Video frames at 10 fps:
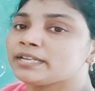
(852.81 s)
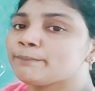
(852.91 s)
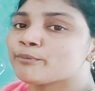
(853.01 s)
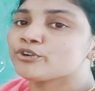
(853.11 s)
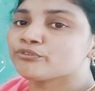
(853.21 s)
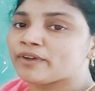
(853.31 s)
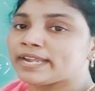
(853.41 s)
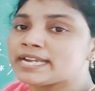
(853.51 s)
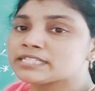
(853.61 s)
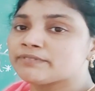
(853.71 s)
import
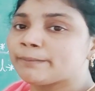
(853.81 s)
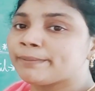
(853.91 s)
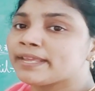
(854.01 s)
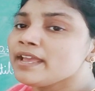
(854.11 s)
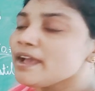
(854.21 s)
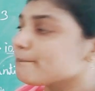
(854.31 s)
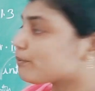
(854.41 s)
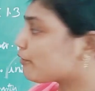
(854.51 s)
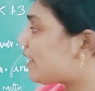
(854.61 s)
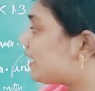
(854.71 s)
files will be
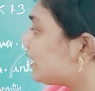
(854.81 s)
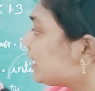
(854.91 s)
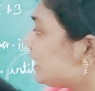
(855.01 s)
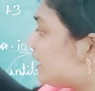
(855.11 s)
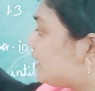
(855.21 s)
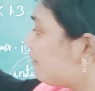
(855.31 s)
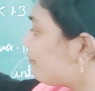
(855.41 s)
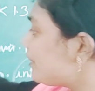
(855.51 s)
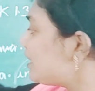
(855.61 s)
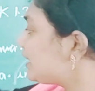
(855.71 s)
providing
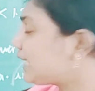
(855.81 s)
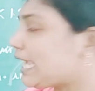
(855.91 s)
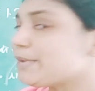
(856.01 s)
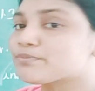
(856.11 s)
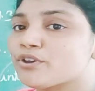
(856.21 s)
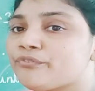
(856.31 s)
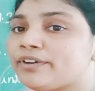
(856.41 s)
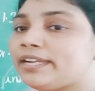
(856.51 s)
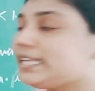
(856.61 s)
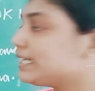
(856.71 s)
different types of
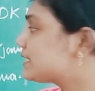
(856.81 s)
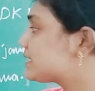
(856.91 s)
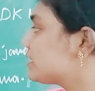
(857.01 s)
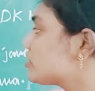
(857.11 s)
links. So